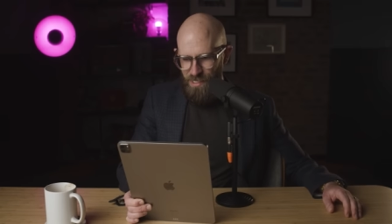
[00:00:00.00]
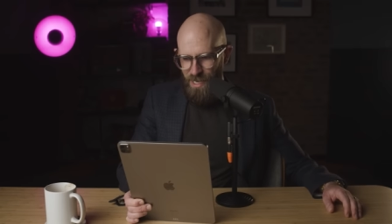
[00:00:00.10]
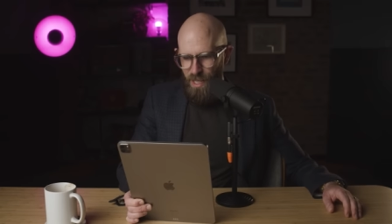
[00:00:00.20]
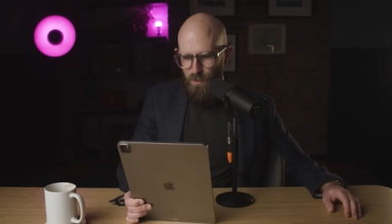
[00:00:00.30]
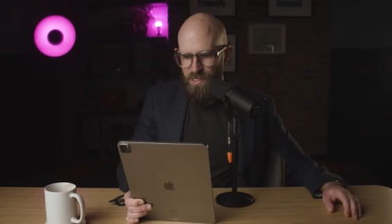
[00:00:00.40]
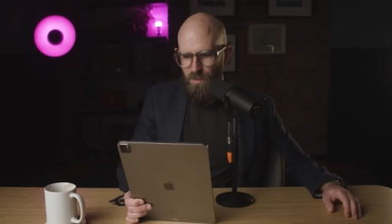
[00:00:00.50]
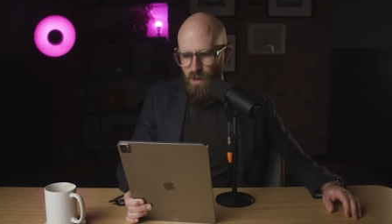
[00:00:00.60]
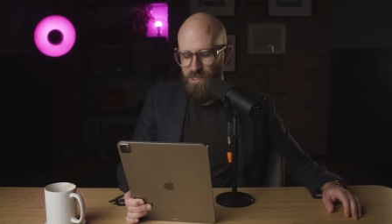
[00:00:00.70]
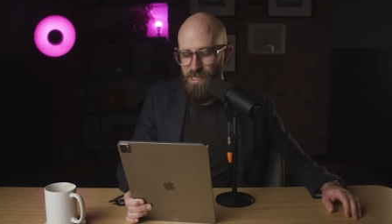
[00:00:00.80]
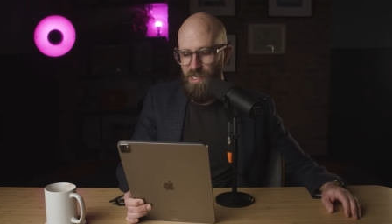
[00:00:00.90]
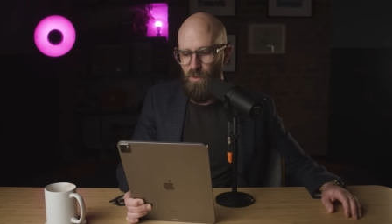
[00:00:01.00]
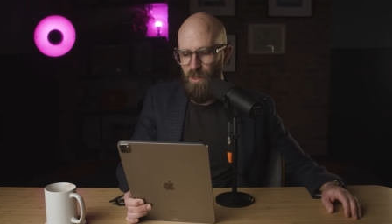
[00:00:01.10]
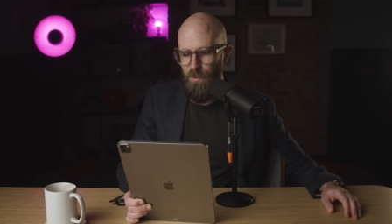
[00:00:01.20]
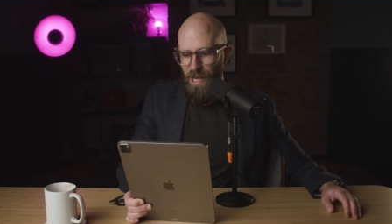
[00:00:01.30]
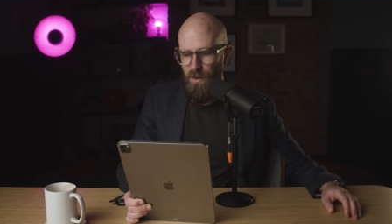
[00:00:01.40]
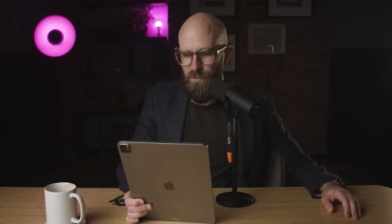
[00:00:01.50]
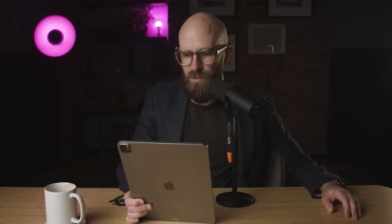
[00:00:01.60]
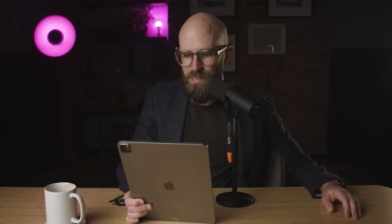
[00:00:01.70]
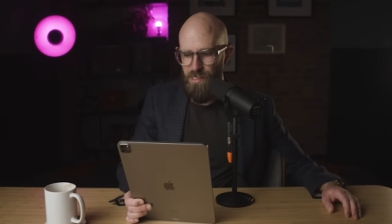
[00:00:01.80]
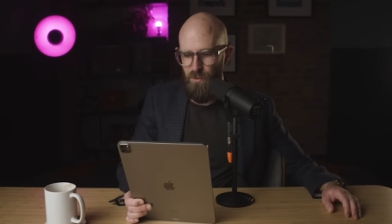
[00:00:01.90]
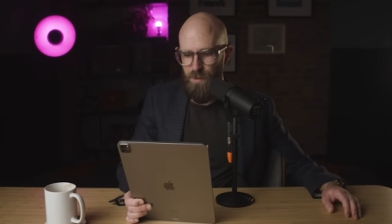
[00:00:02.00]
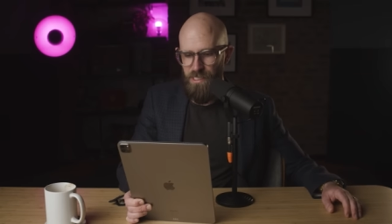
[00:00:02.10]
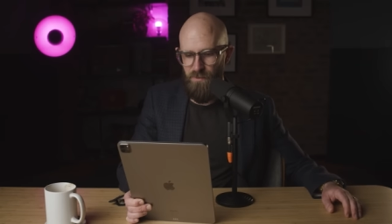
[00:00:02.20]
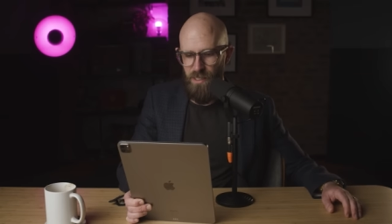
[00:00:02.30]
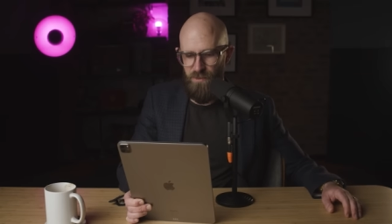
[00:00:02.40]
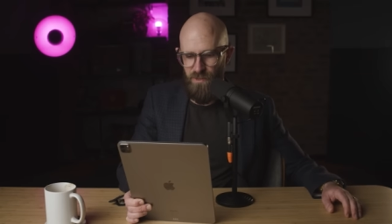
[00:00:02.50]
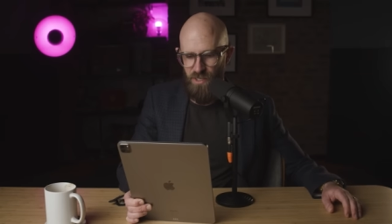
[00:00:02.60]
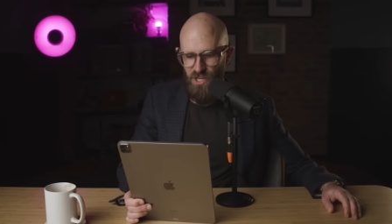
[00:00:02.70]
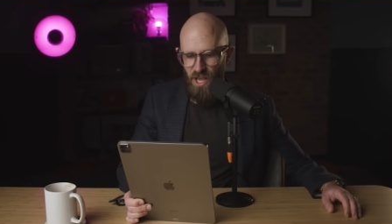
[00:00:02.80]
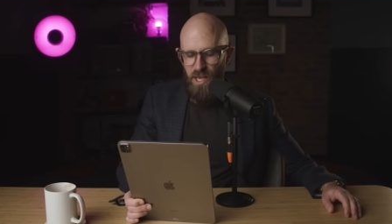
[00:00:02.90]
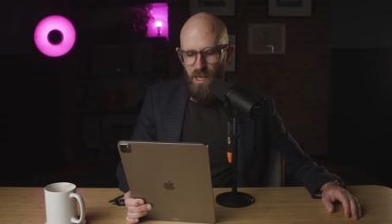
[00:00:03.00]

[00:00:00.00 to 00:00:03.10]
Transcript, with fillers: allow me to quote an equally powerful single piece of literature,